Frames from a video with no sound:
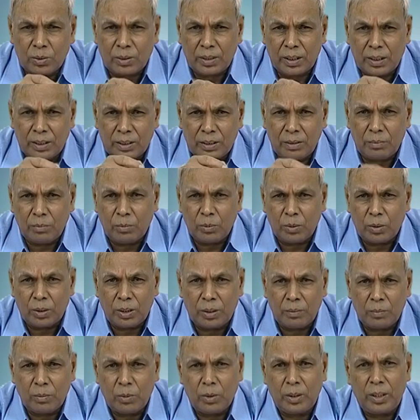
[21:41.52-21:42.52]
that the more
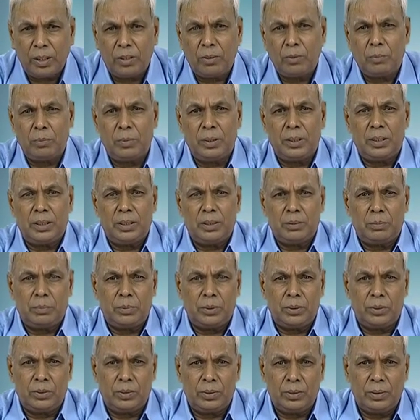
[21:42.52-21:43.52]
and more aromatic
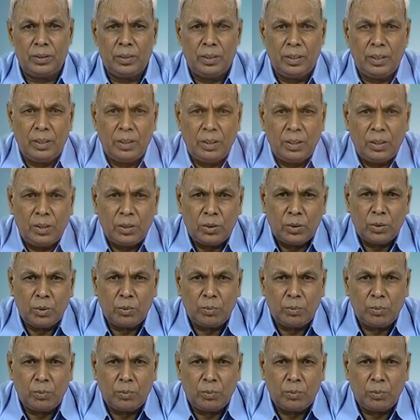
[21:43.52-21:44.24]
so